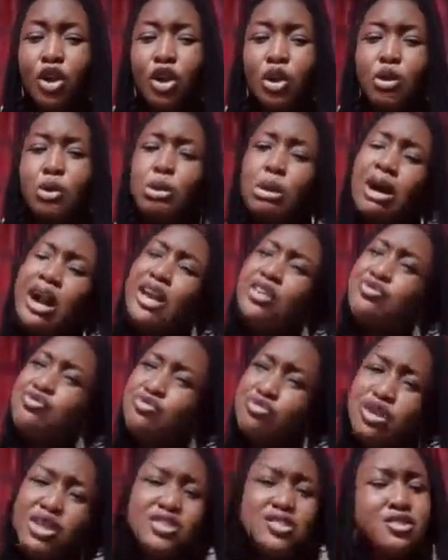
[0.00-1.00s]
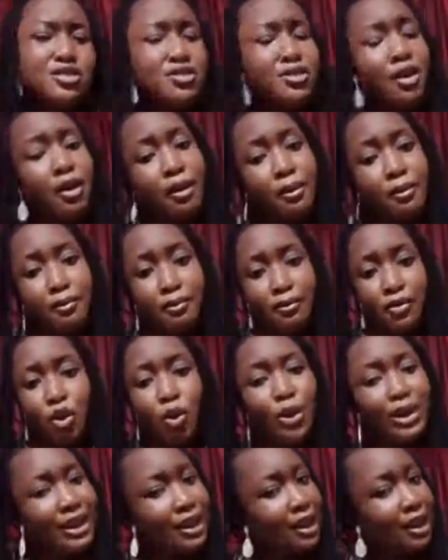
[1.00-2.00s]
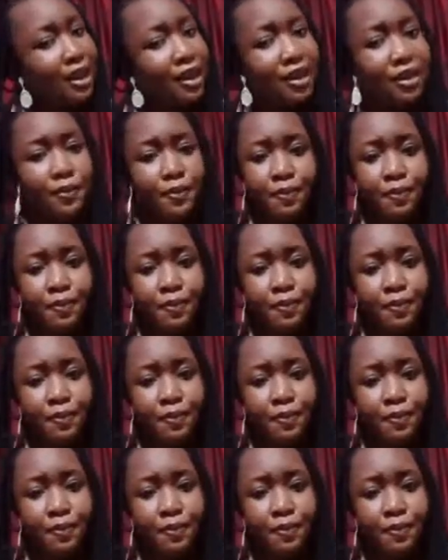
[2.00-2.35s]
You can read some, okay?